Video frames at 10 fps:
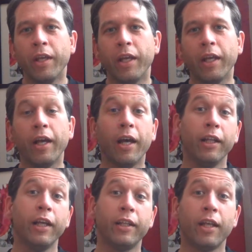And I
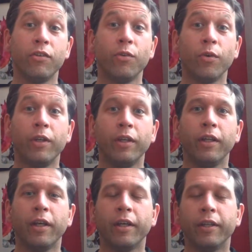like that story,
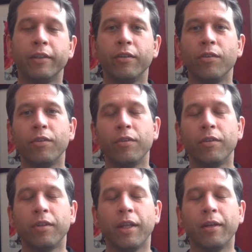
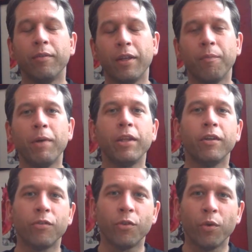that method
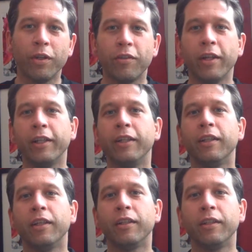of storytelling
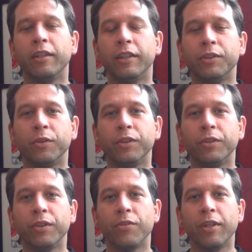that George
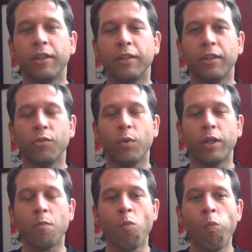Lucas did in this one.